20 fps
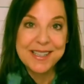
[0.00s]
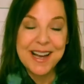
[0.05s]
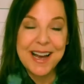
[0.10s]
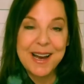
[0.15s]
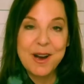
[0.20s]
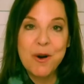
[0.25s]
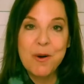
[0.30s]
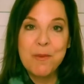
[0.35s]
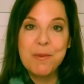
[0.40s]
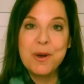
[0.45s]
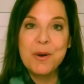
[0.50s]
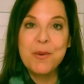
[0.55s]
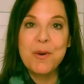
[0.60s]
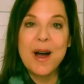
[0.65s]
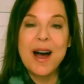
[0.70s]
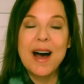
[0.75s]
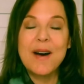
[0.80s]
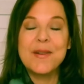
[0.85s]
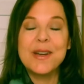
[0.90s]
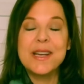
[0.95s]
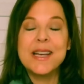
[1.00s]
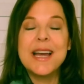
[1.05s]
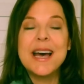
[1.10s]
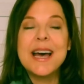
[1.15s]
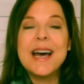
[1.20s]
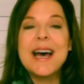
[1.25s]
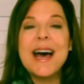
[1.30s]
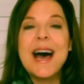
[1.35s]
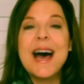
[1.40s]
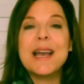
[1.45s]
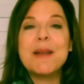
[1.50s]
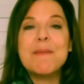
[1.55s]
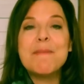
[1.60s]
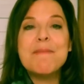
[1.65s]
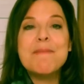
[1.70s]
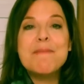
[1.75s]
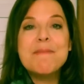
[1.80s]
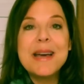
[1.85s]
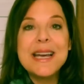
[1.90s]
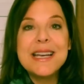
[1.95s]
I hope you are having an
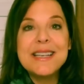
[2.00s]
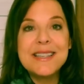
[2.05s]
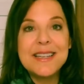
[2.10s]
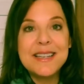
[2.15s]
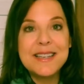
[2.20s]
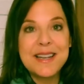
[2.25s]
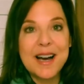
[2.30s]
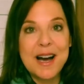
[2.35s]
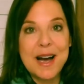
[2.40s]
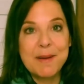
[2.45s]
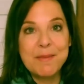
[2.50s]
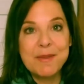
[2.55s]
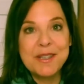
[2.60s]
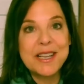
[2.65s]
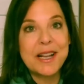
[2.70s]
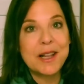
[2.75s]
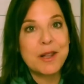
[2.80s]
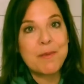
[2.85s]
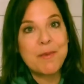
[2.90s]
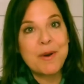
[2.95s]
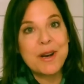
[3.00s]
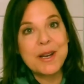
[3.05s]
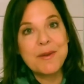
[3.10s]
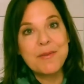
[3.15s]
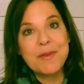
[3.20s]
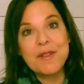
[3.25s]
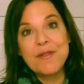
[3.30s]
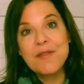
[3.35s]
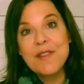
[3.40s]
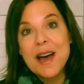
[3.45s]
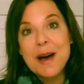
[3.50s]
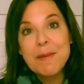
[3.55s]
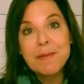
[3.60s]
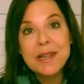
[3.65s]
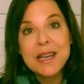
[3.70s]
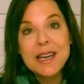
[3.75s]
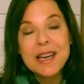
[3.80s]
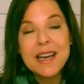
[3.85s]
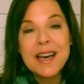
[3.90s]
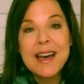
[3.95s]
amazing time celebrating with
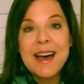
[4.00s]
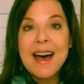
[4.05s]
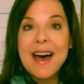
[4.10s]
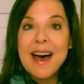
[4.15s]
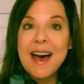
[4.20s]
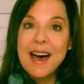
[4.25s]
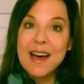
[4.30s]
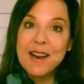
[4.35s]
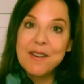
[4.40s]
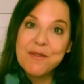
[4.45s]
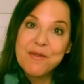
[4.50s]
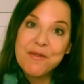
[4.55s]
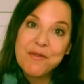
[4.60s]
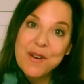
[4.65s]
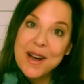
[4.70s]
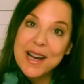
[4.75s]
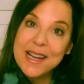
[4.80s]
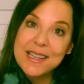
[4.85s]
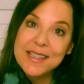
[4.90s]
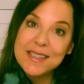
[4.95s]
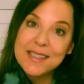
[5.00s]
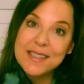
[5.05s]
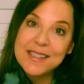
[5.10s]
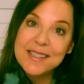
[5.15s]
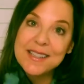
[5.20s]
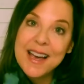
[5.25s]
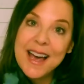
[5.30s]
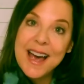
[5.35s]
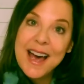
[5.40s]
family and friends.